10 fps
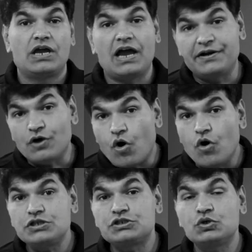And
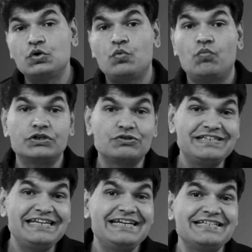also what you
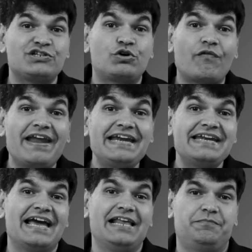need is trained
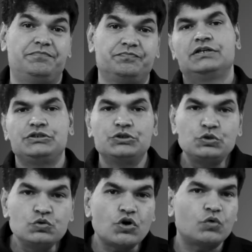help. You
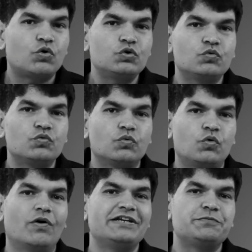do not want to
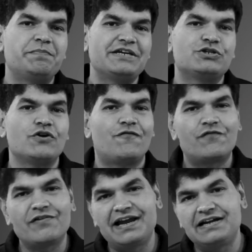go and speak to your
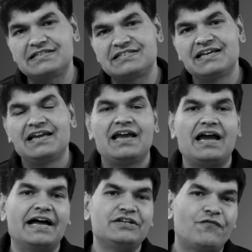friends
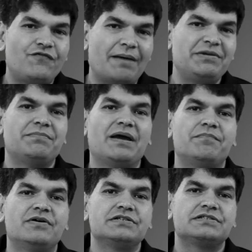and your family
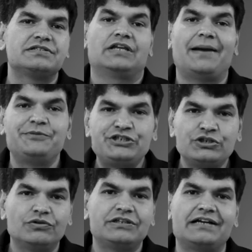members. I'm
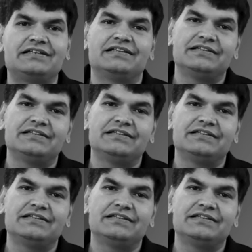sure that